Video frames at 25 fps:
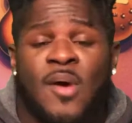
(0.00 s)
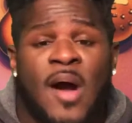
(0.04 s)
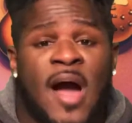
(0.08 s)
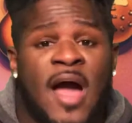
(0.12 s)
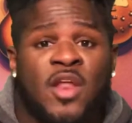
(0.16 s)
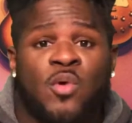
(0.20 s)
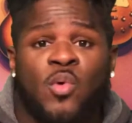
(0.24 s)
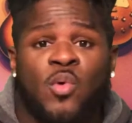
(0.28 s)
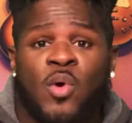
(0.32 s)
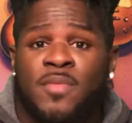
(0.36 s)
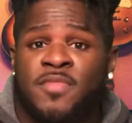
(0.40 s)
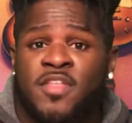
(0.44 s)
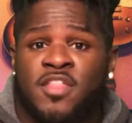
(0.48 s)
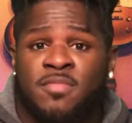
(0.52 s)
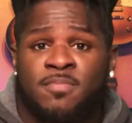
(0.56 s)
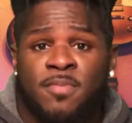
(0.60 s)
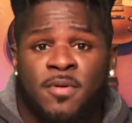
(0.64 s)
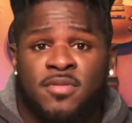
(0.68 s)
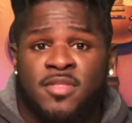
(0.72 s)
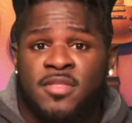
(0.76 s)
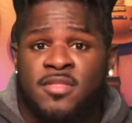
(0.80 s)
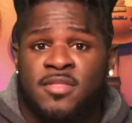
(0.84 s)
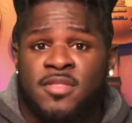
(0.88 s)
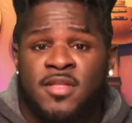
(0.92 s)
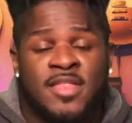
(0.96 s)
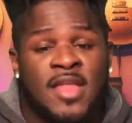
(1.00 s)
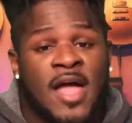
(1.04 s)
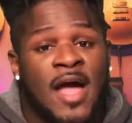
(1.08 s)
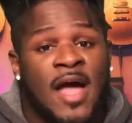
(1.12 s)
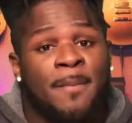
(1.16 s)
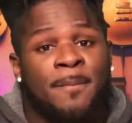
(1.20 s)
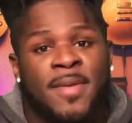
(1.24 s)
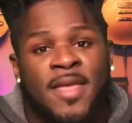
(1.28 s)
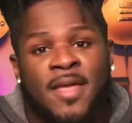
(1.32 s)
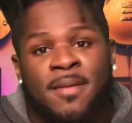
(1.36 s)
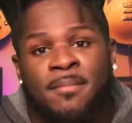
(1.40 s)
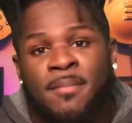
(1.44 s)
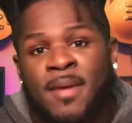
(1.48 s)
I don't want this person to
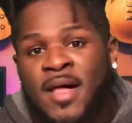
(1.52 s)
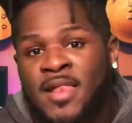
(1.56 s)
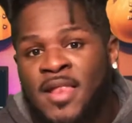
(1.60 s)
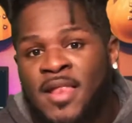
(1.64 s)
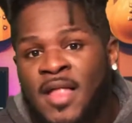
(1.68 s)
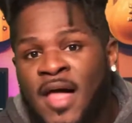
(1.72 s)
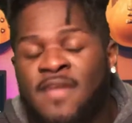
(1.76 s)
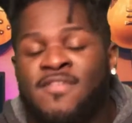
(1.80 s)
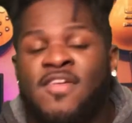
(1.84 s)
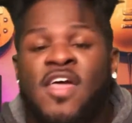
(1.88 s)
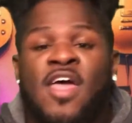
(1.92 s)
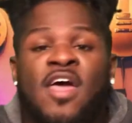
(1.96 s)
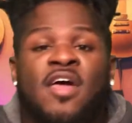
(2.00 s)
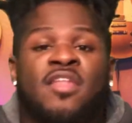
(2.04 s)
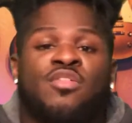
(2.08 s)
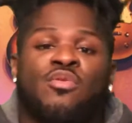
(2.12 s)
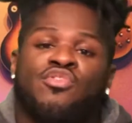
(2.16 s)
not be in my life.